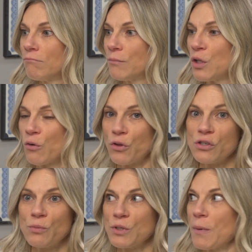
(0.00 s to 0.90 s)
you know,
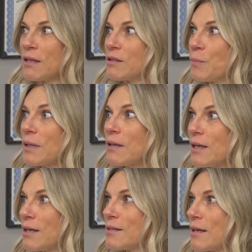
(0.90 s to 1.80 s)
there's
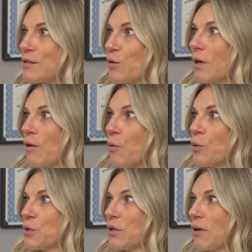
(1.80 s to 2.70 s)
responsibilities as you get
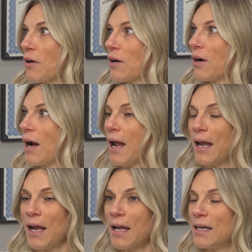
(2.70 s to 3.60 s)
older,
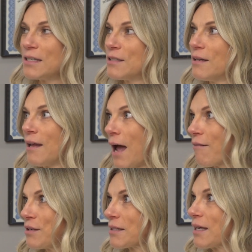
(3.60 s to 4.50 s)
and
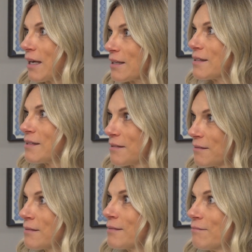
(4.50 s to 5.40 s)
obviously it gets
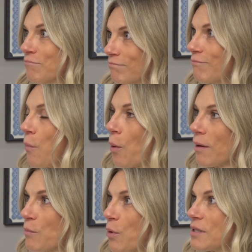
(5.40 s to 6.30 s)
more
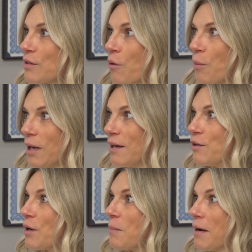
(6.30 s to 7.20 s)
and more so when
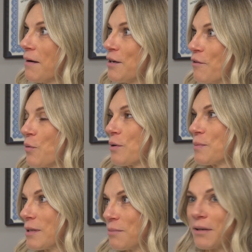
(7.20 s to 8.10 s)
you get married. You have more
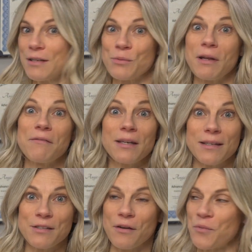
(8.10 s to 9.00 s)
responsibilities. When you have
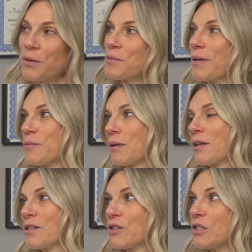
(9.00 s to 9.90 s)
kids, you have more
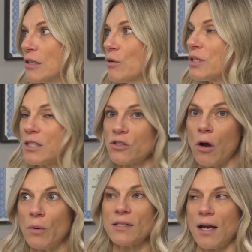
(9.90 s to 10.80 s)
responsibilities. Your to-do list is
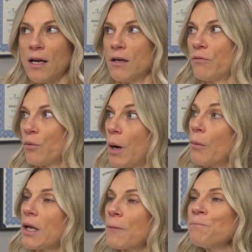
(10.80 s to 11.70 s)
always kind of
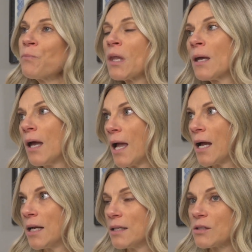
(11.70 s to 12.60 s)
growing,
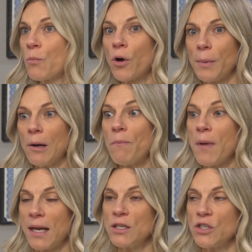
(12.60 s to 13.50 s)
and it's more about
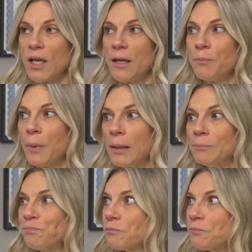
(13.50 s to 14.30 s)
managing it. But